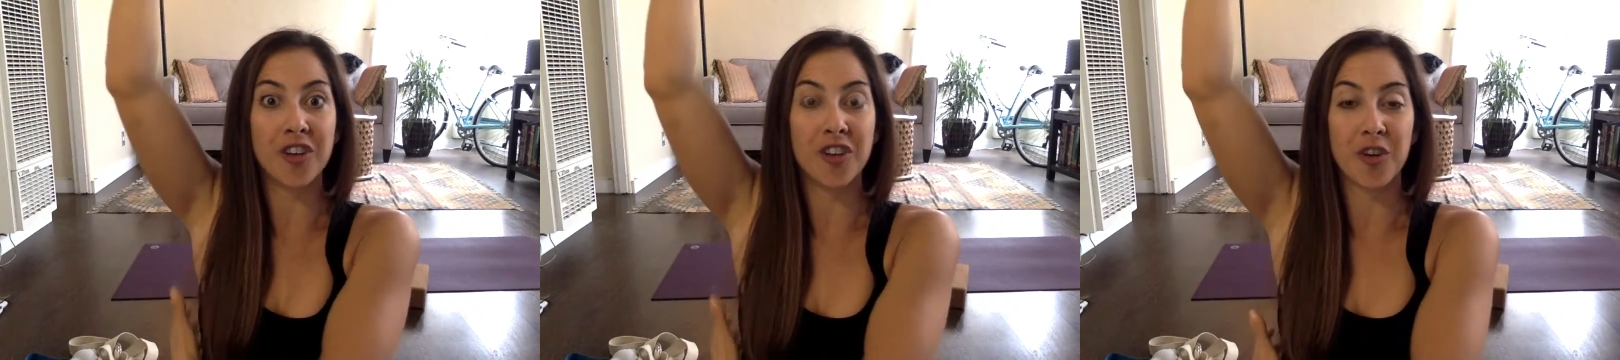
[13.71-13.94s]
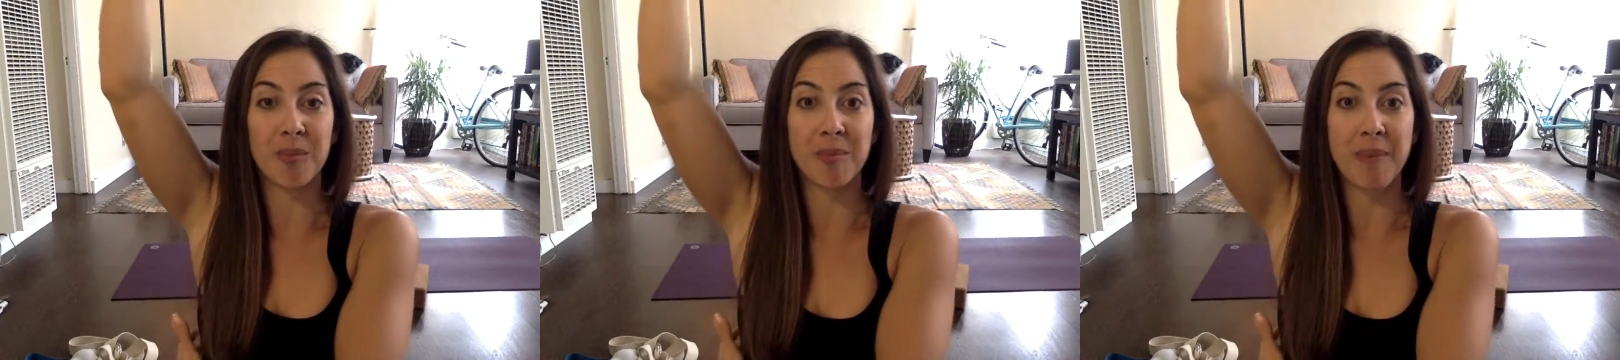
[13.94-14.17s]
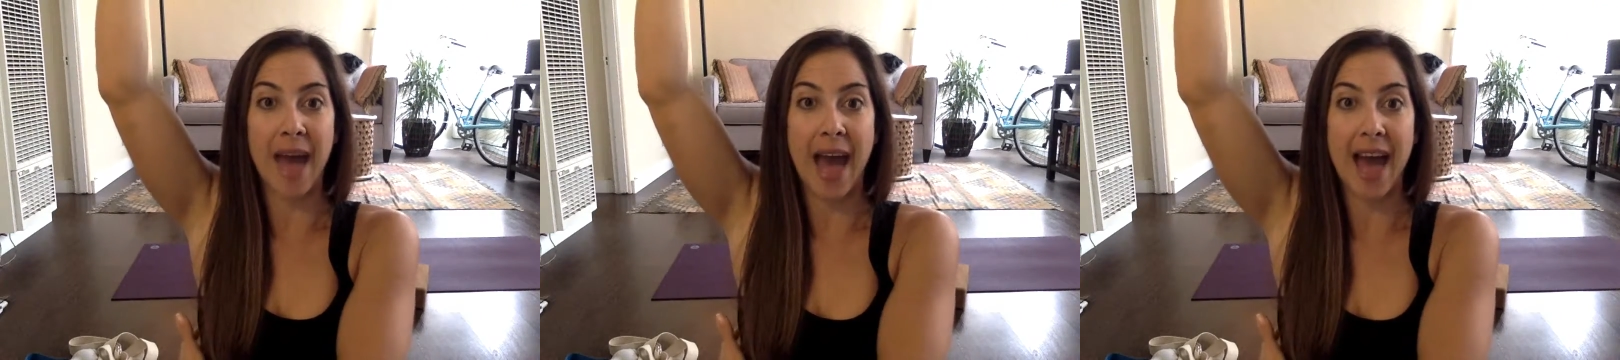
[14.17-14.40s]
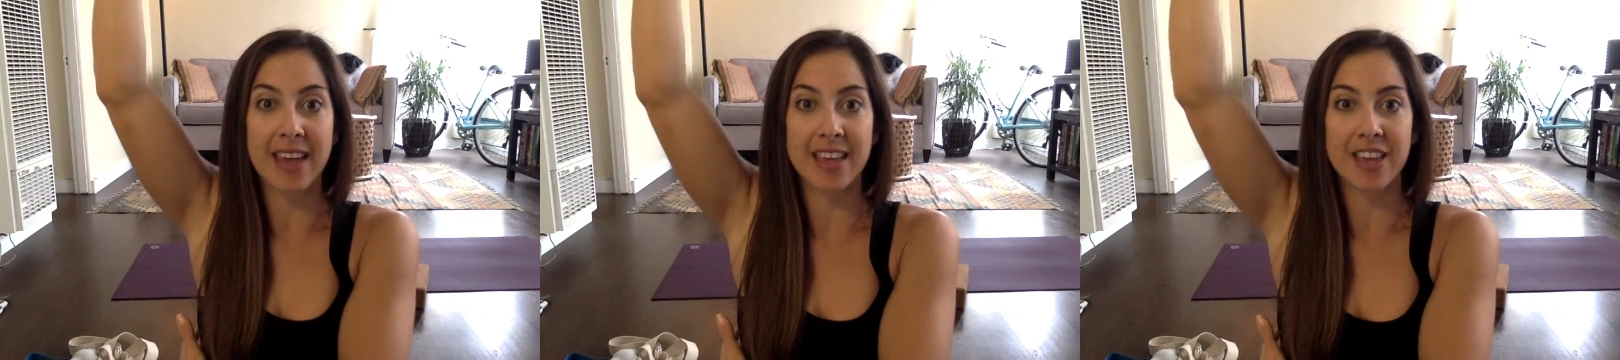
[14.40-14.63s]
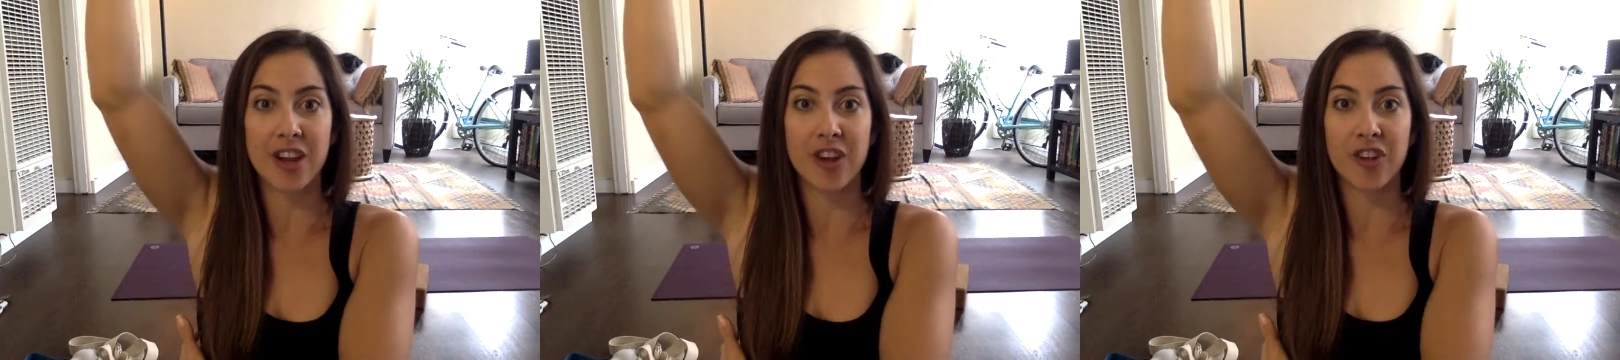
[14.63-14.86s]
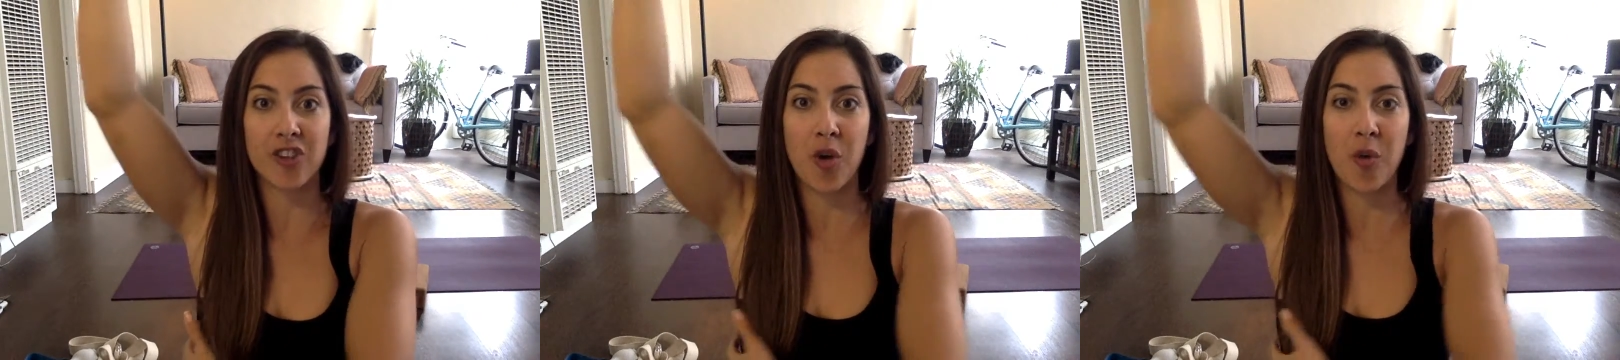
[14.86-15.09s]
your back here.
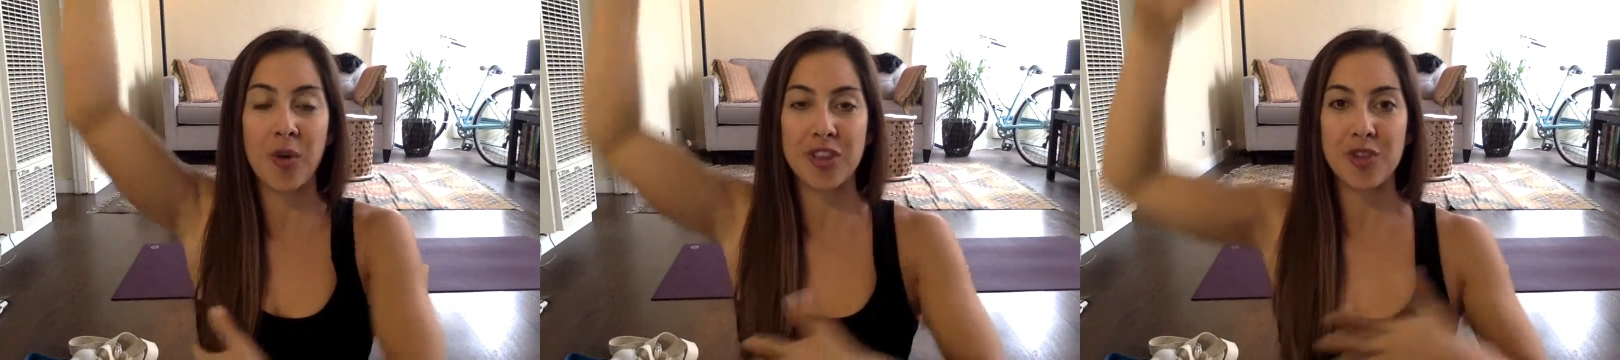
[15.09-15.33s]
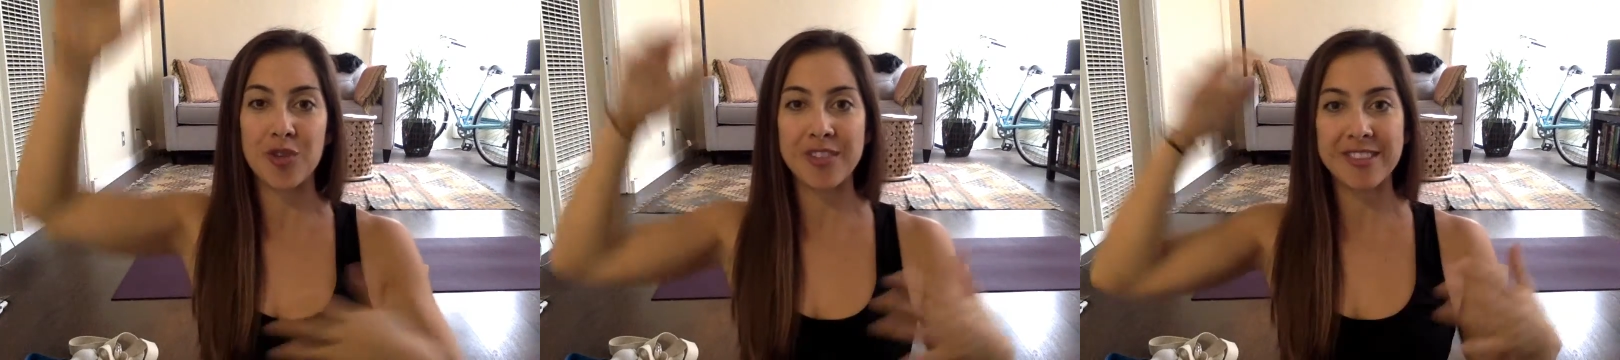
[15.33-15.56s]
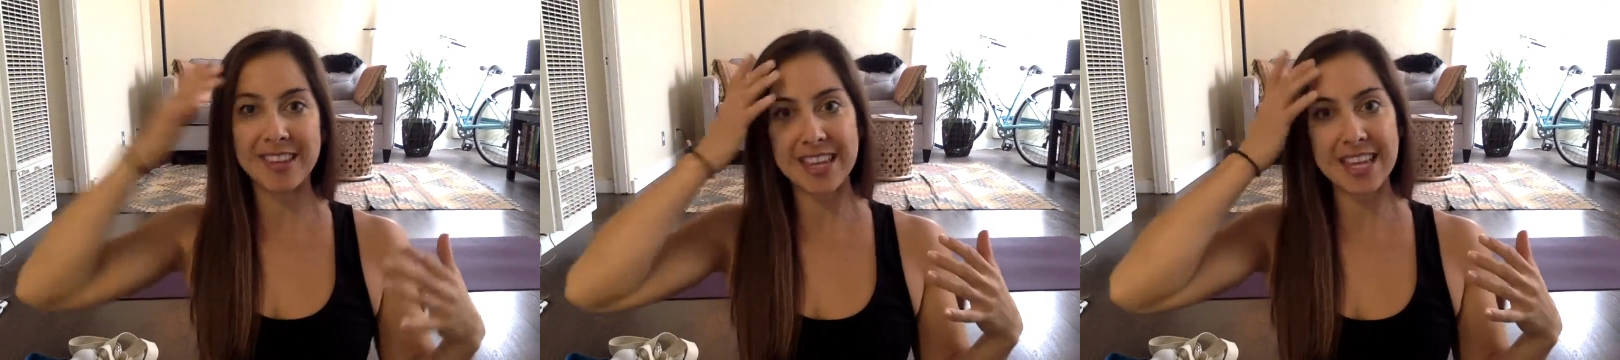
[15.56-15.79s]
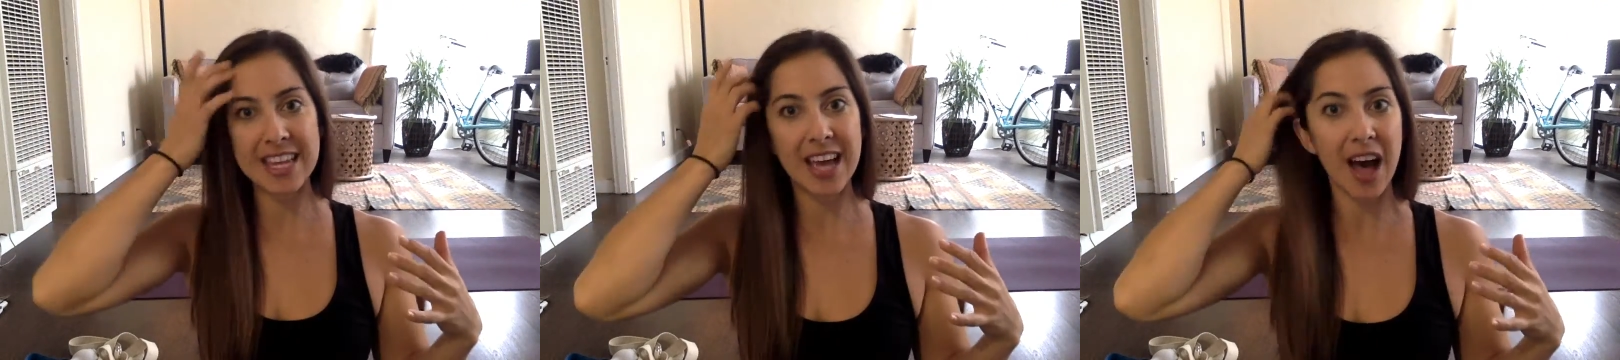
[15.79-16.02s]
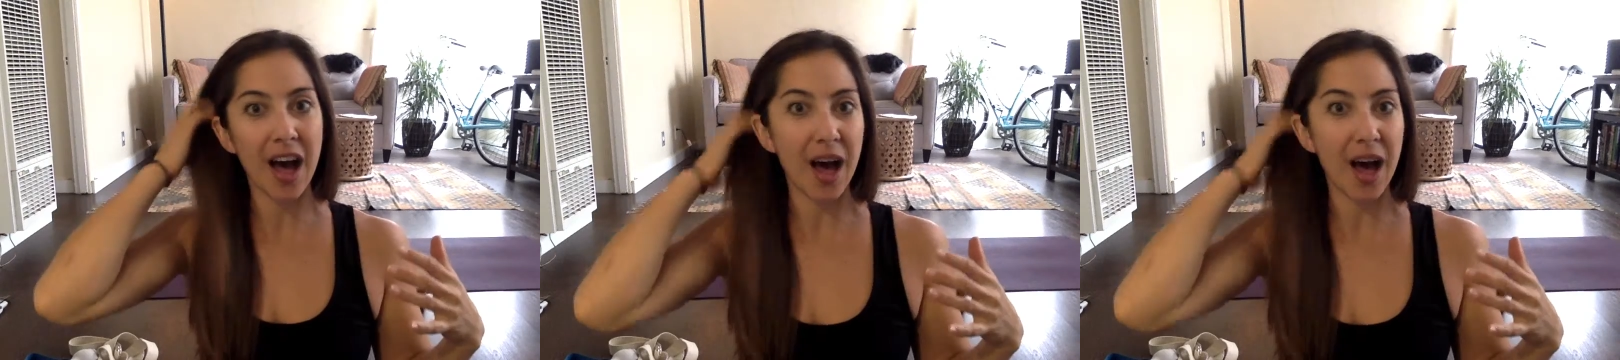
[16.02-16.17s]
So when you see